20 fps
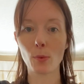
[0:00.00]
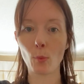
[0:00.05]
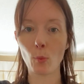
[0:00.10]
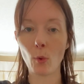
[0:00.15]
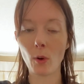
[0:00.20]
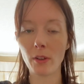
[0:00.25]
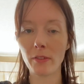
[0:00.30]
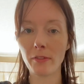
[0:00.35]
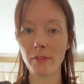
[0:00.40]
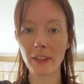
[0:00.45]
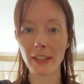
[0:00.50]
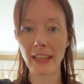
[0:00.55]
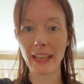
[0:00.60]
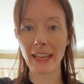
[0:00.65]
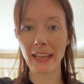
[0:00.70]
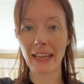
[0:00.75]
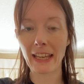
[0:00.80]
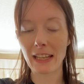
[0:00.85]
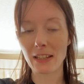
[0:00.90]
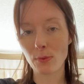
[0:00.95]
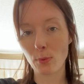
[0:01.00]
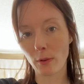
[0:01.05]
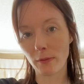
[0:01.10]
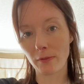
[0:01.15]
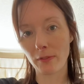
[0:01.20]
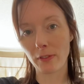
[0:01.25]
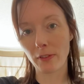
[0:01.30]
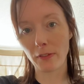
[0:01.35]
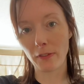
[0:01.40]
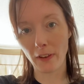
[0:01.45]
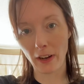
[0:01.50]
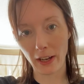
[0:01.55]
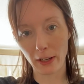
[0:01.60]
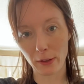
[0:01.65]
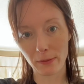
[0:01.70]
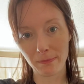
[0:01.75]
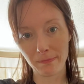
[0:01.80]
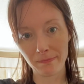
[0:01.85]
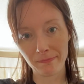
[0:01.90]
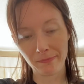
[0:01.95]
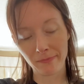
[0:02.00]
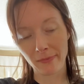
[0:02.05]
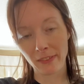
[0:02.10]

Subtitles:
one for keys, one for phone.